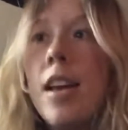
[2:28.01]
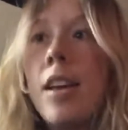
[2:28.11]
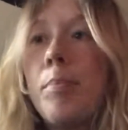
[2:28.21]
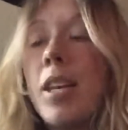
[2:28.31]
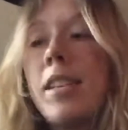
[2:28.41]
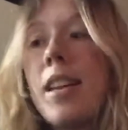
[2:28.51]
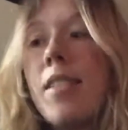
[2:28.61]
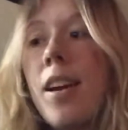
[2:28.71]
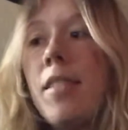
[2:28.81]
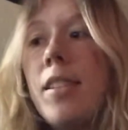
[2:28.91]
Because I
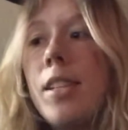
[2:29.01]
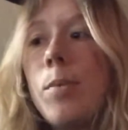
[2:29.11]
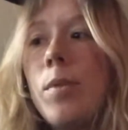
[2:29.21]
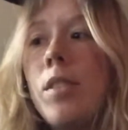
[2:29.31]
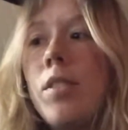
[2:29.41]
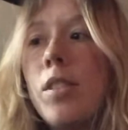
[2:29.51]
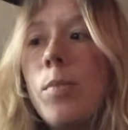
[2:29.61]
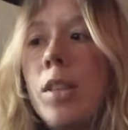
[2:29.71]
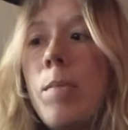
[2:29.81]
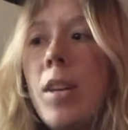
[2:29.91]
thought this would just
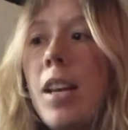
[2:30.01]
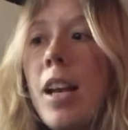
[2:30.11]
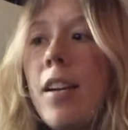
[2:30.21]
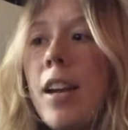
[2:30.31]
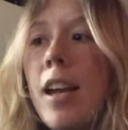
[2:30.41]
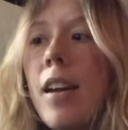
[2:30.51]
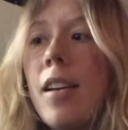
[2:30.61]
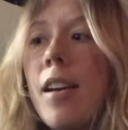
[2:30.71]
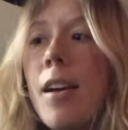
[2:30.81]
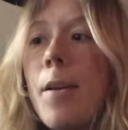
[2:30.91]
really be an
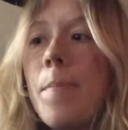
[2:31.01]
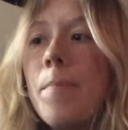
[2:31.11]
area